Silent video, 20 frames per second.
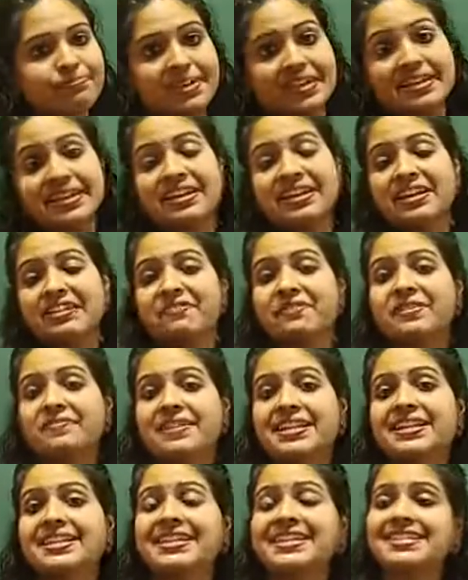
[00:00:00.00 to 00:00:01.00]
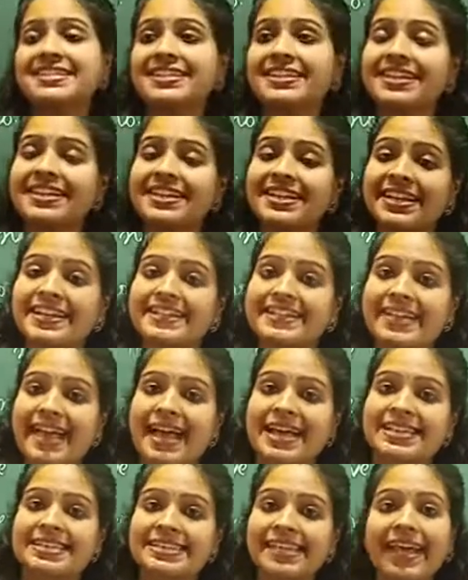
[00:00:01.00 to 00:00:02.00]
symbol, we will consider it
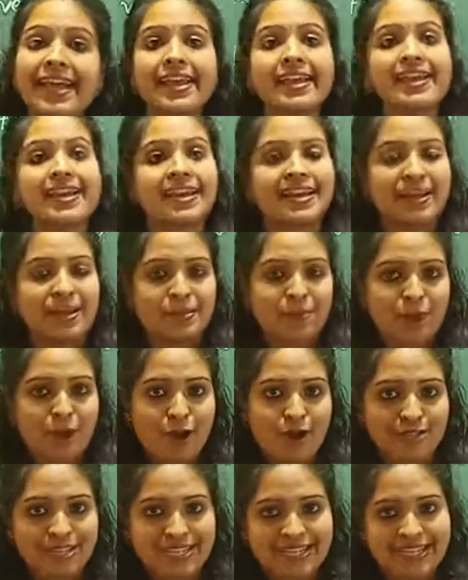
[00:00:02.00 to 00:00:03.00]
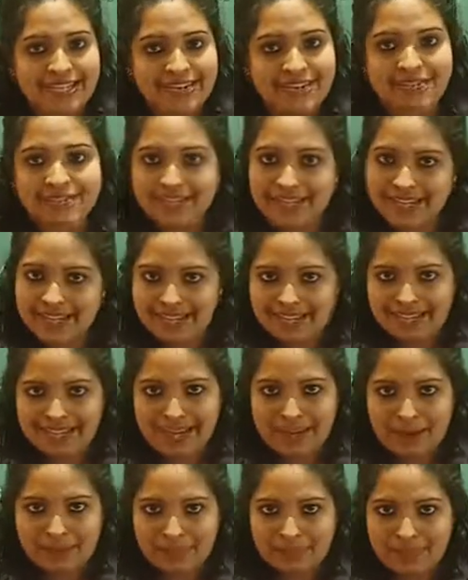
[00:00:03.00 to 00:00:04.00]
as a positive
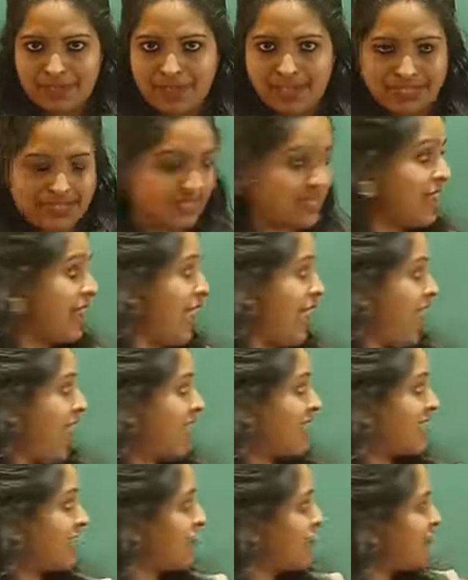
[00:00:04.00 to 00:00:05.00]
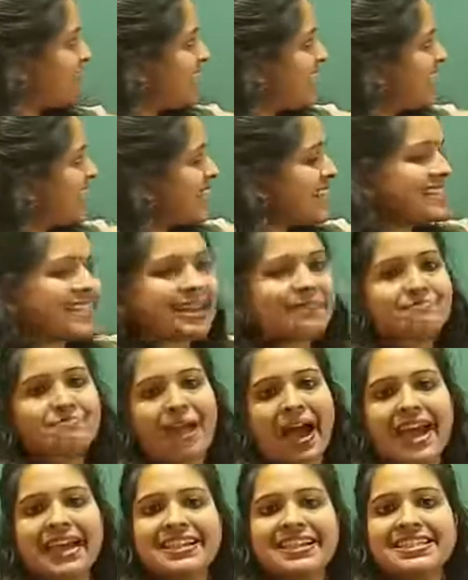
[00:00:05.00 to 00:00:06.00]
number. And if there is a
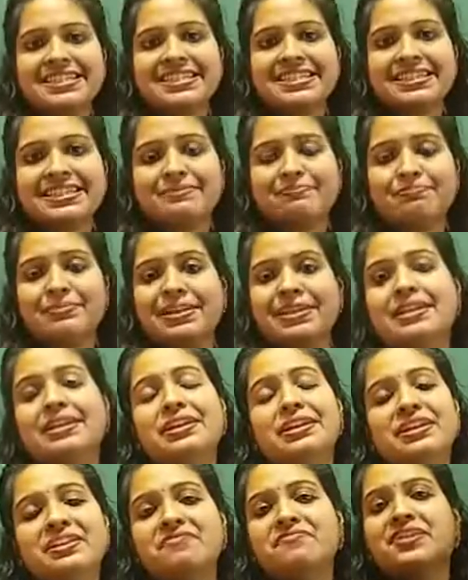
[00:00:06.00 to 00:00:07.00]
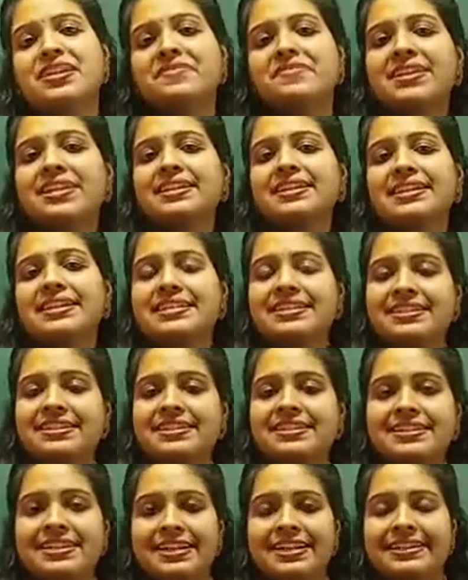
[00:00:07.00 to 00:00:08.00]
minus symbol, we will
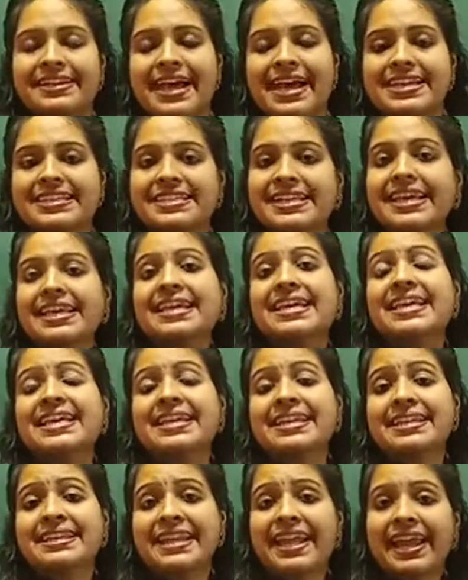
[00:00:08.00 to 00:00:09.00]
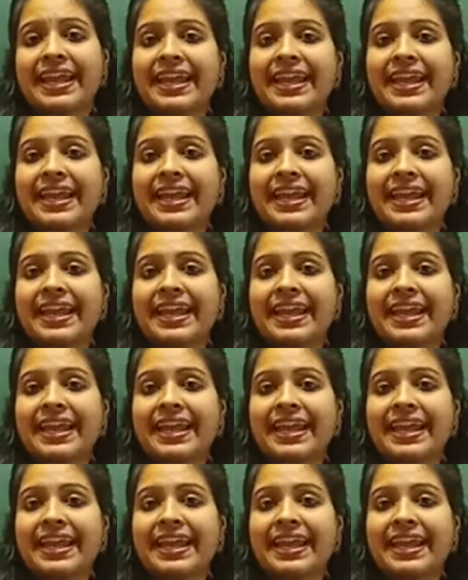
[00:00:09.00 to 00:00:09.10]
consider it as a